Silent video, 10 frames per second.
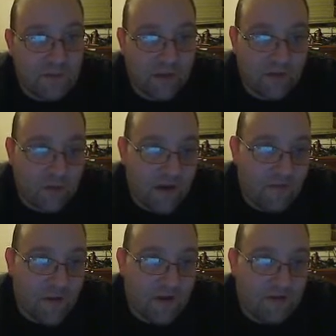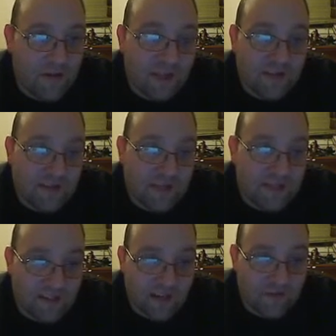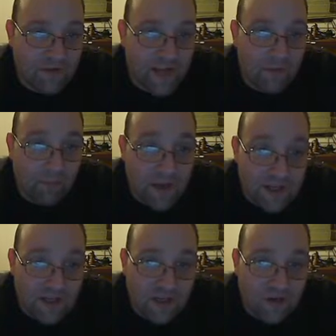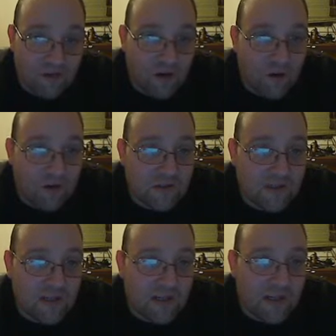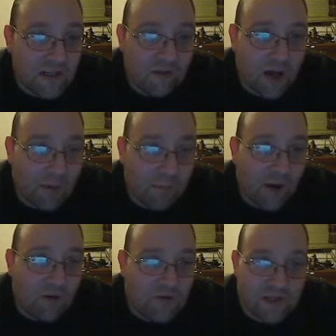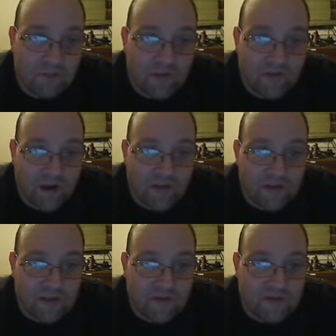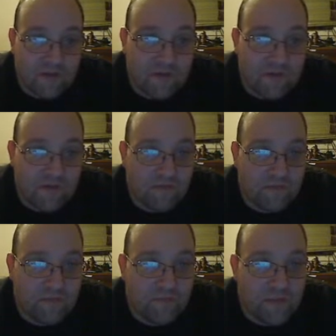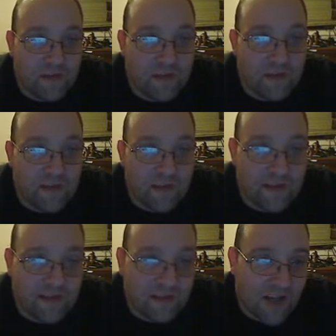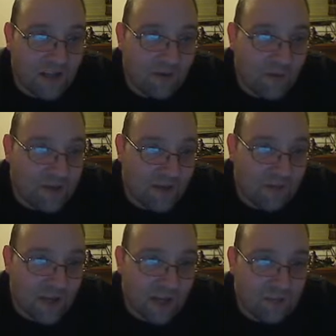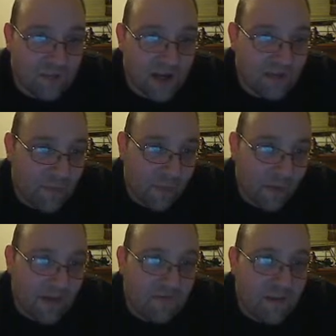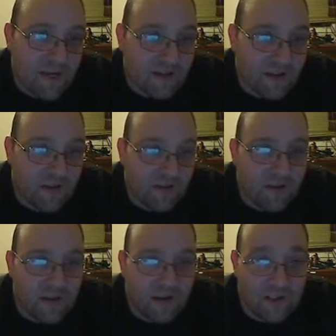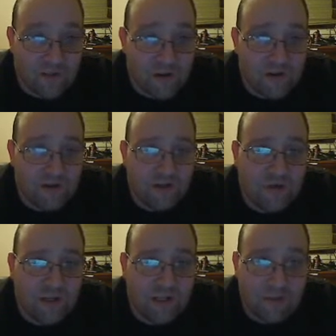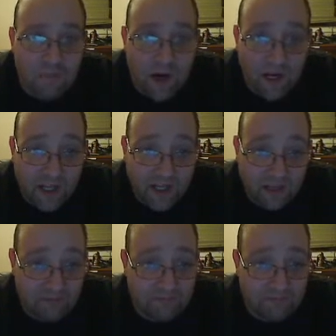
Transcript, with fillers: But if you have bitter jealousy and selfish ambition in your hearts, do not boast and be false to the truth. This is not the wisdom that comes down from above, but is earthly, unspiritual, and demonic.